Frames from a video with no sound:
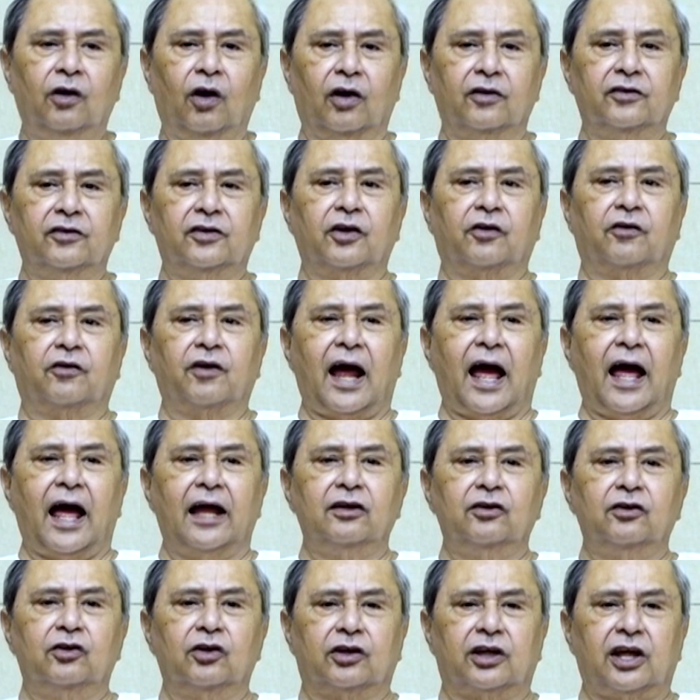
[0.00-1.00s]
on the
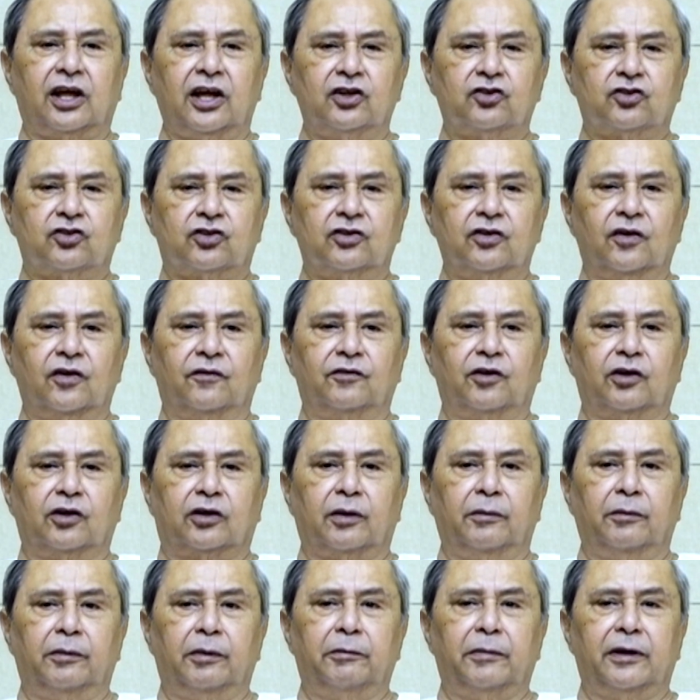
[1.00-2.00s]
grand occasion of the
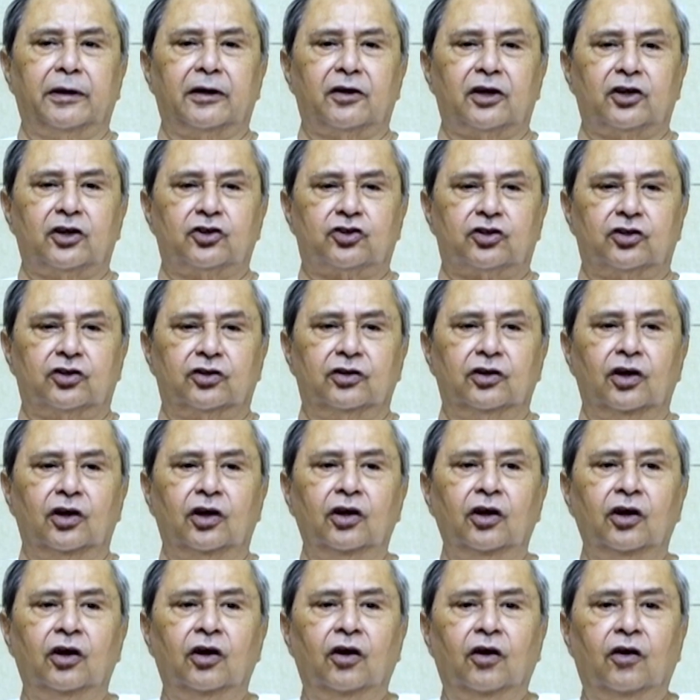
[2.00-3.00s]
commemoration
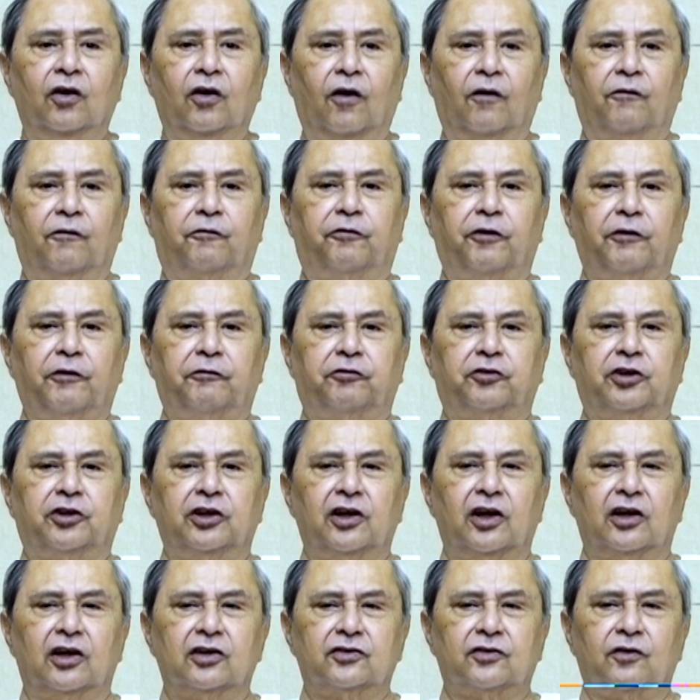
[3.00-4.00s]
of 50
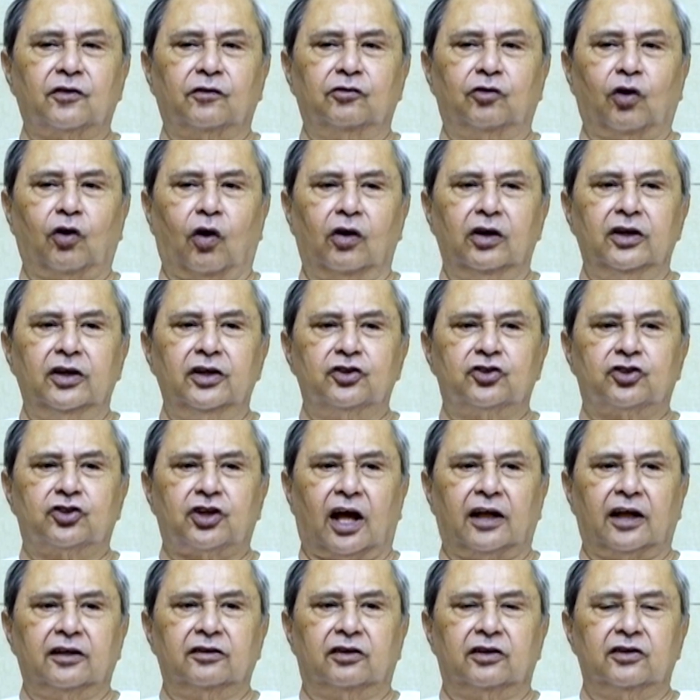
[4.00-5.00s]
years of Dhauli
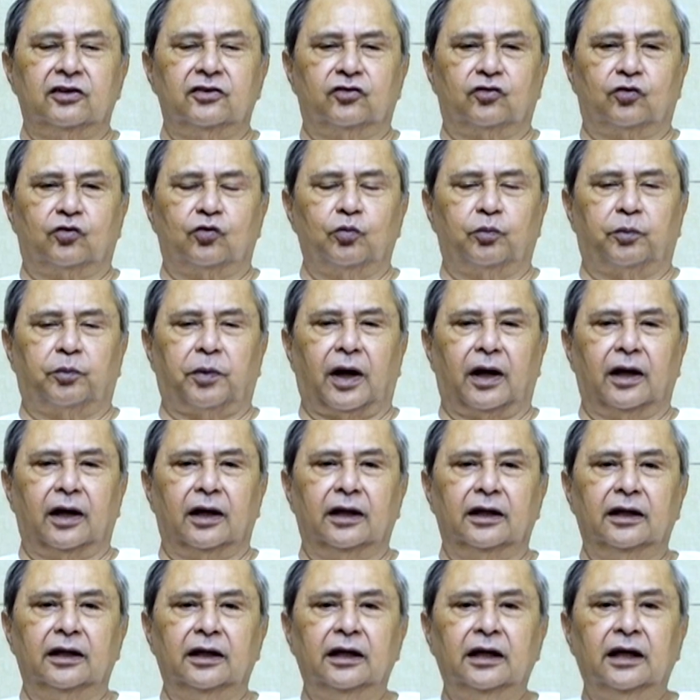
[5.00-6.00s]
Shanti
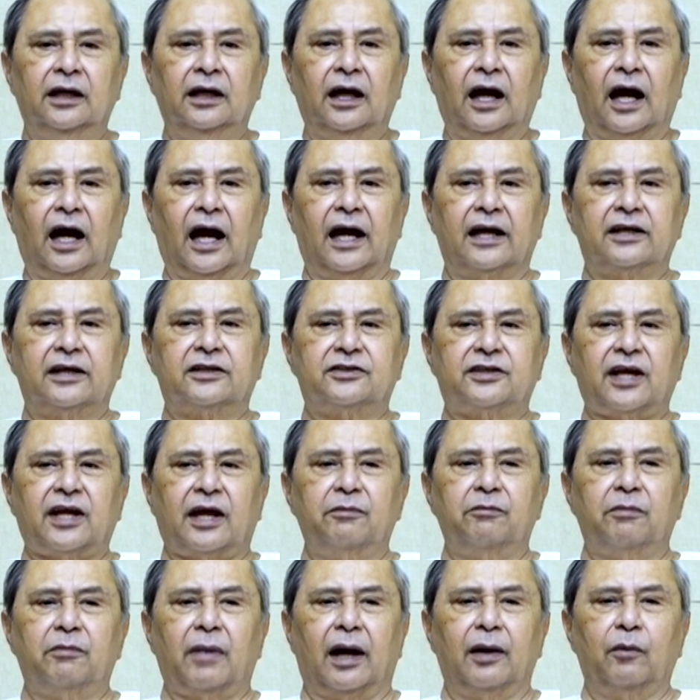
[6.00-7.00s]
Stupa, I
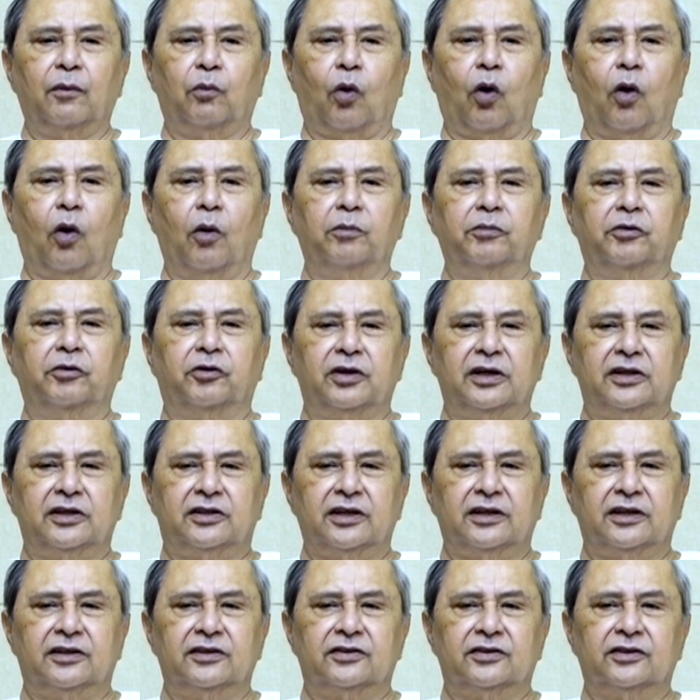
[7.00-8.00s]
extend my warm
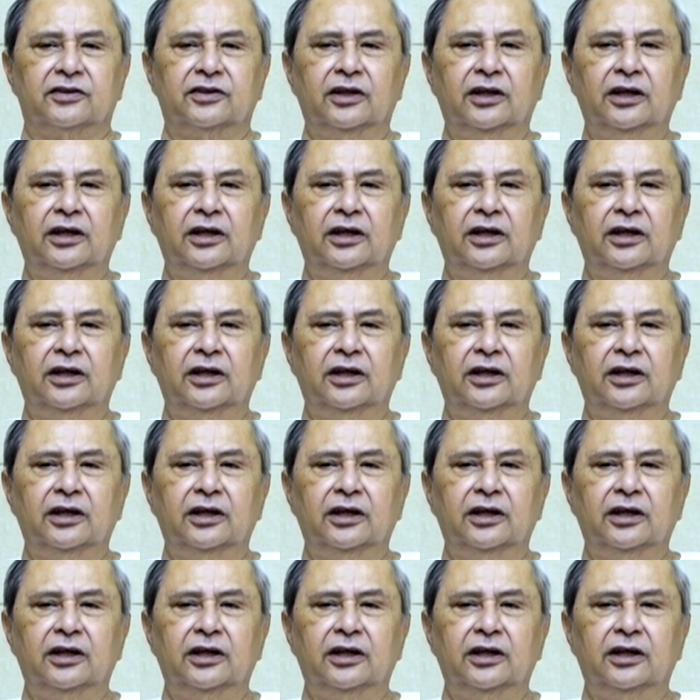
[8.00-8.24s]
greetings